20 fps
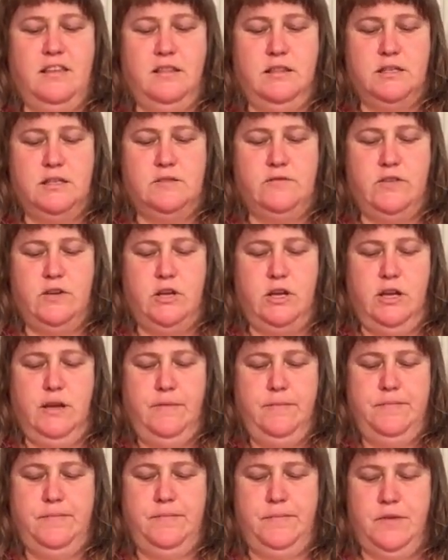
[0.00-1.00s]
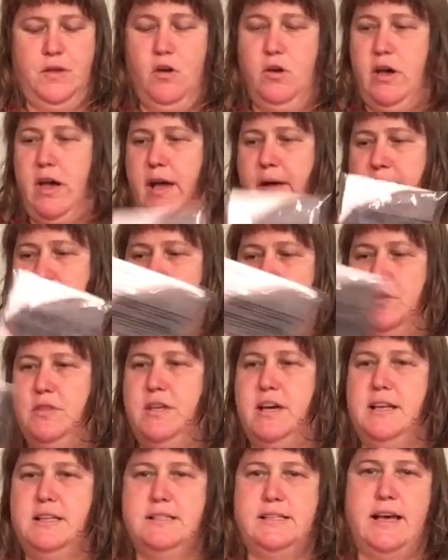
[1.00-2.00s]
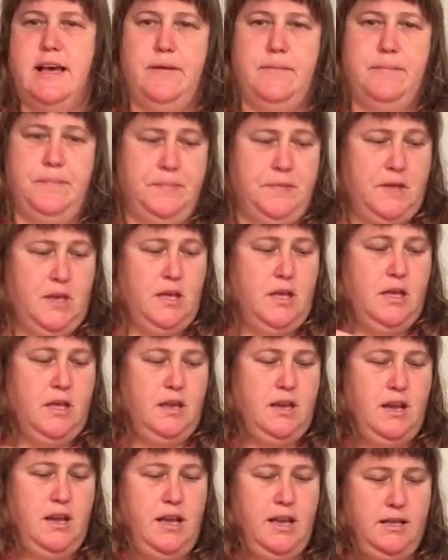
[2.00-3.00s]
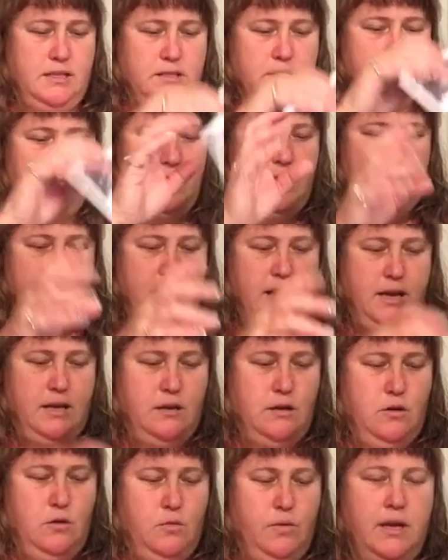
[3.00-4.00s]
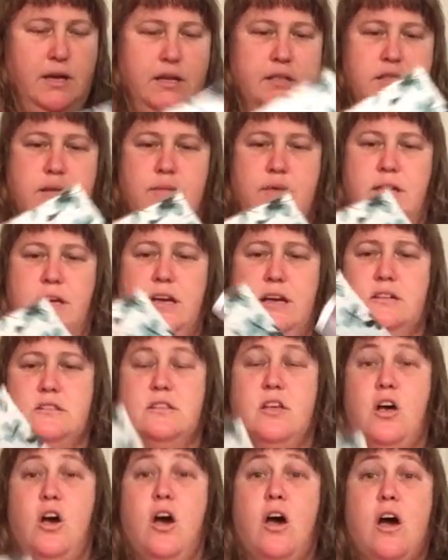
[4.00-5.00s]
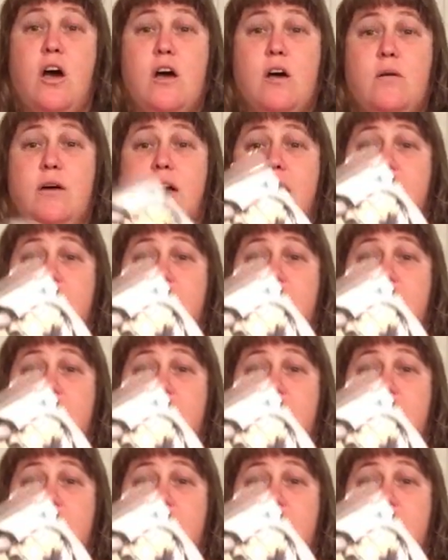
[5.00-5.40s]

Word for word: that's funny. Okay, put that aside. Next we got, oh, we got something else. Oh, we